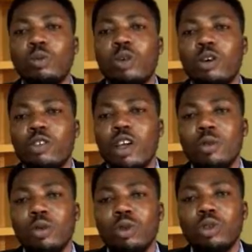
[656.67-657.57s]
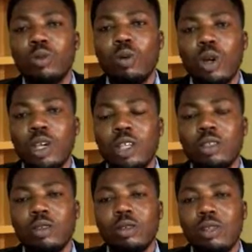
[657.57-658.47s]
period of time you want to work here
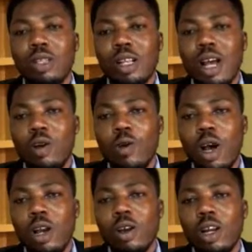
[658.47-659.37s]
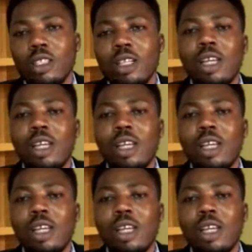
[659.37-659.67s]
to acquire knowledge,